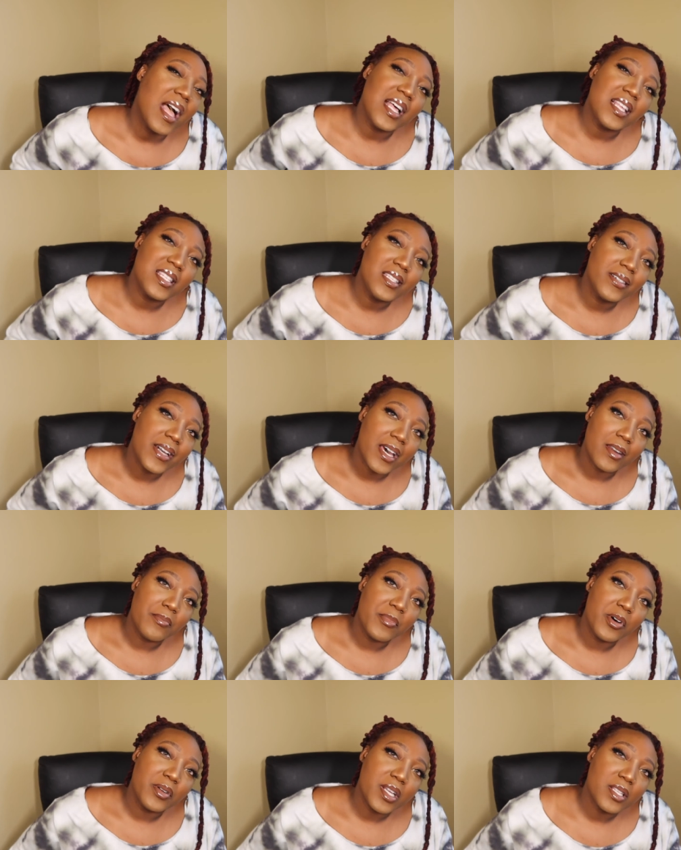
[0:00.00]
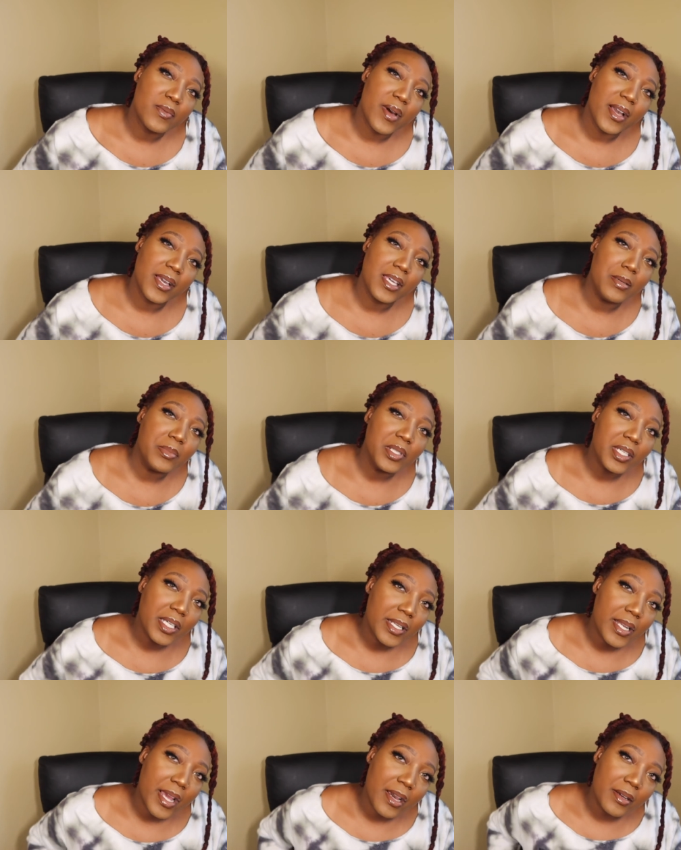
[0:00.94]
I still got them on. That's why I keep
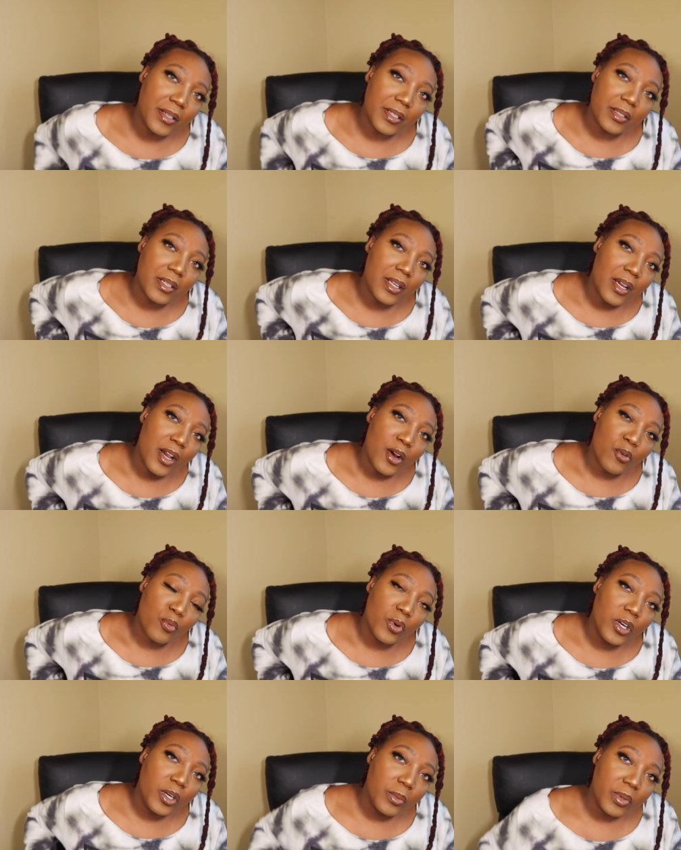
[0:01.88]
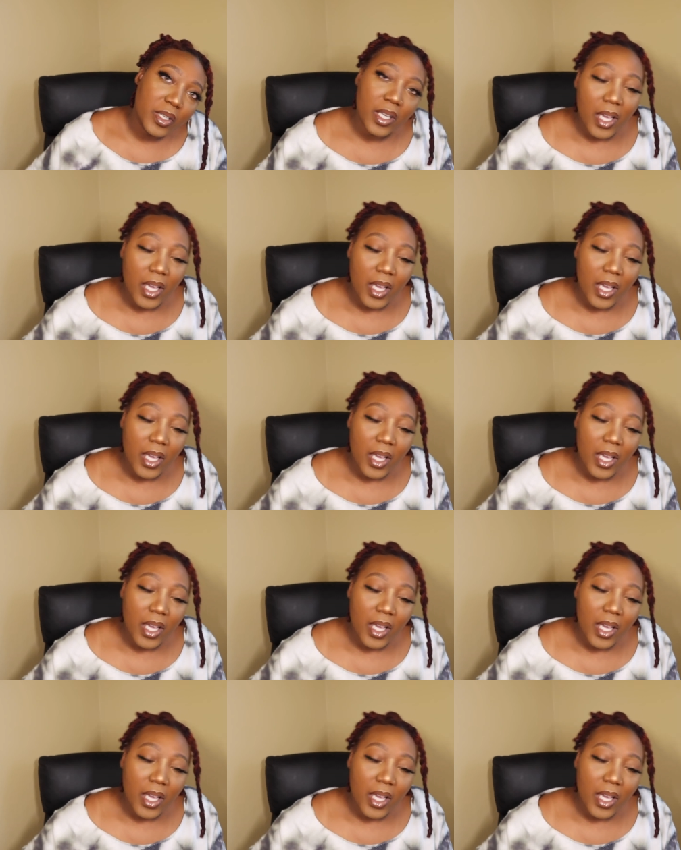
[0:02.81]
looking down and rubbing.